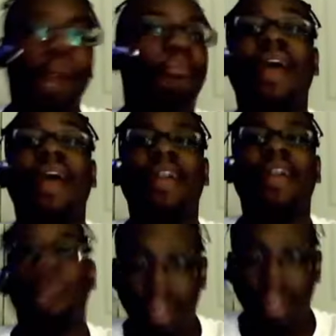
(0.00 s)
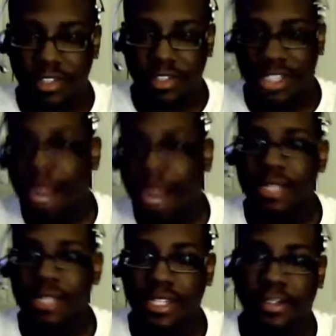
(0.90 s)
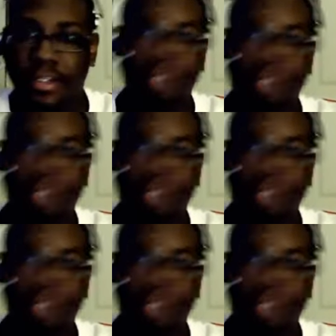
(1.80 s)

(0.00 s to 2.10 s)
back with another commentary.